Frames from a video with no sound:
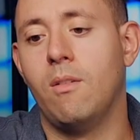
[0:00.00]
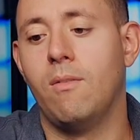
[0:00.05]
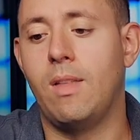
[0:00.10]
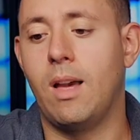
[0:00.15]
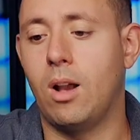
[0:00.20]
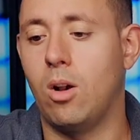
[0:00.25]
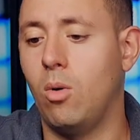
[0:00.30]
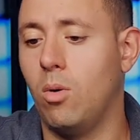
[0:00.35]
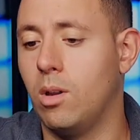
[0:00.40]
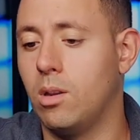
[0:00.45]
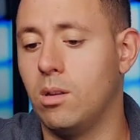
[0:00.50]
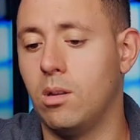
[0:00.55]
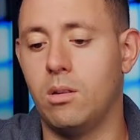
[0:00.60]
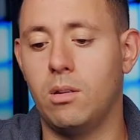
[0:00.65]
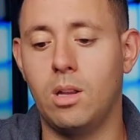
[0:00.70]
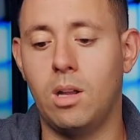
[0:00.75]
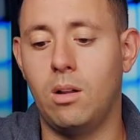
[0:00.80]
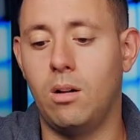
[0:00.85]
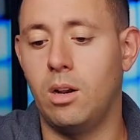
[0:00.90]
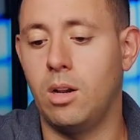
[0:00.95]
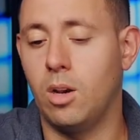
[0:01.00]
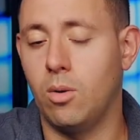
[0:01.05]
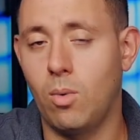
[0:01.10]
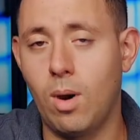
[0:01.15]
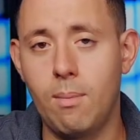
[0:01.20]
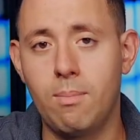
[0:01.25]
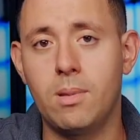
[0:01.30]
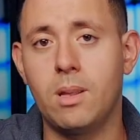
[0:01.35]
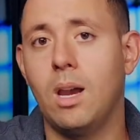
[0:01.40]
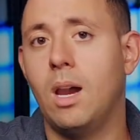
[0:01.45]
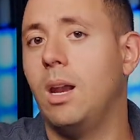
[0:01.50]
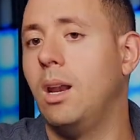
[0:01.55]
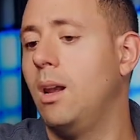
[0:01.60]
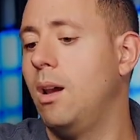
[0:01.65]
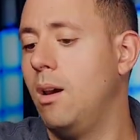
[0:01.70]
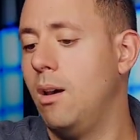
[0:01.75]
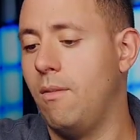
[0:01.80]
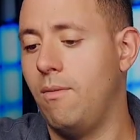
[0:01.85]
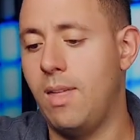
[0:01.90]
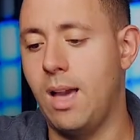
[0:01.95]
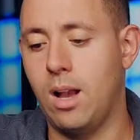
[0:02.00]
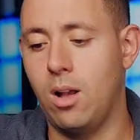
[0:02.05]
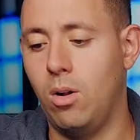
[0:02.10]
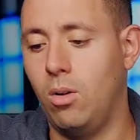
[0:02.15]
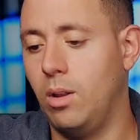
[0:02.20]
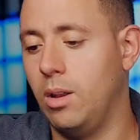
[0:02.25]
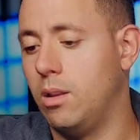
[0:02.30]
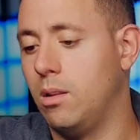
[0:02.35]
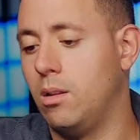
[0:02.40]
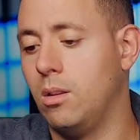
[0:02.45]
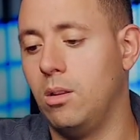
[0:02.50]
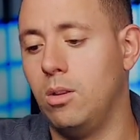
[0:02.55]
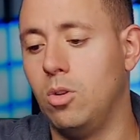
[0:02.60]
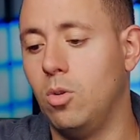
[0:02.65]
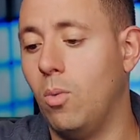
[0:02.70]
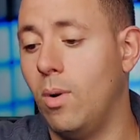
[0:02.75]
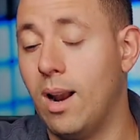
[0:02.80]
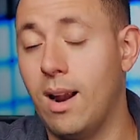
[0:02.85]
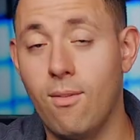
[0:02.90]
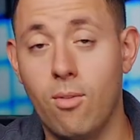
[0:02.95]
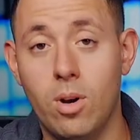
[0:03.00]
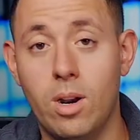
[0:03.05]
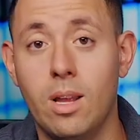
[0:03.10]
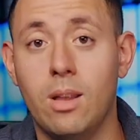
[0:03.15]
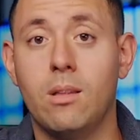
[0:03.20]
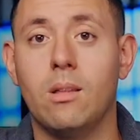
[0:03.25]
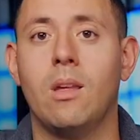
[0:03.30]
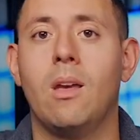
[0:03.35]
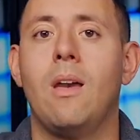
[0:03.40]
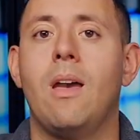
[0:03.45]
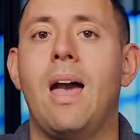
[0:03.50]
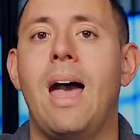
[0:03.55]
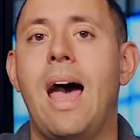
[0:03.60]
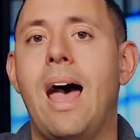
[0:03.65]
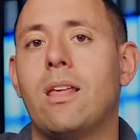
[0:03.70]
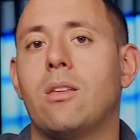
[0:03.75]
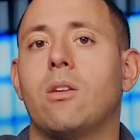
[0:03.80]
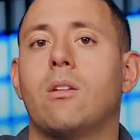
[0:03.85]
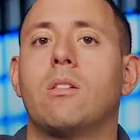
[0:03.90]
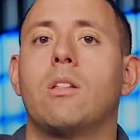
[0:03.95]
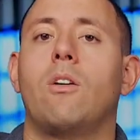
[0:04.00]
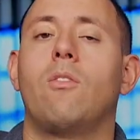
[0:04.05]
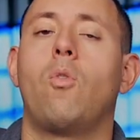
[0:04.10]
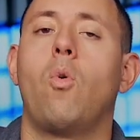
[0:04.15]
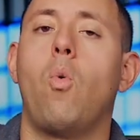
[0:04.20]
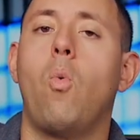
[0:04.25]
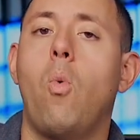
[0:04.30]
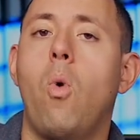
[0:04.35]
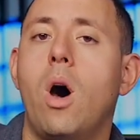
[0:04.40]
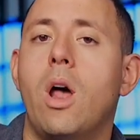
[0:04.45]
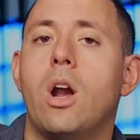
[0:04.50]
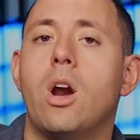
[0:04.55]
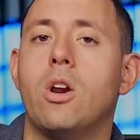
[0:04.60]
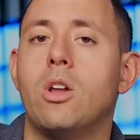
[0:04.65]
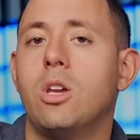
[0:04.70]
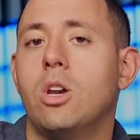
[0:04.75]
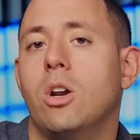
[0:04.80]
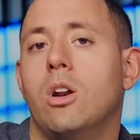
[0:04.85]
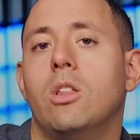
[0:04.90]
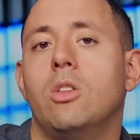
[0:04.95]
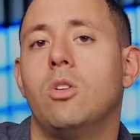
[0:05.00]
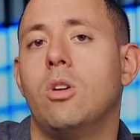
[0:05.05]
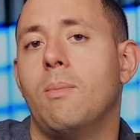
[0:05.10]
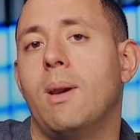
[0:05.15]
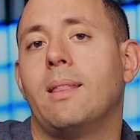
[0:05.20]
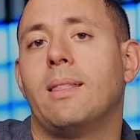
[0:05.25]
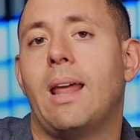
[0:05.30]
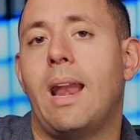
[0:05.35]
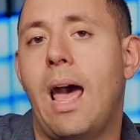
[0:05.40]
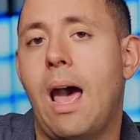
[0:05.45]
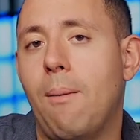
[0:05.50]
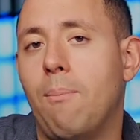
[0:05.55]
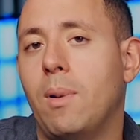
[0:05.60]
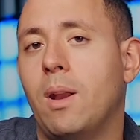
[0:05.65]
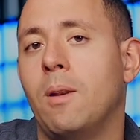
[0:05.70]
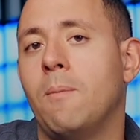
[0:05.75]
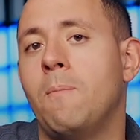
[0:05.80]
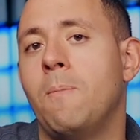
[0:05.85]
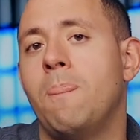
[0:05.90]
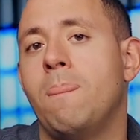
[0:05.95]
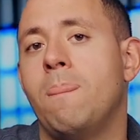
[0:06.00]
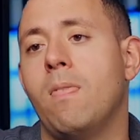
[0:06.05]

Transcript: That goal is to sell on your website. That goal is to do whatever it is. Ask yourself, what are you going to do to make that happen?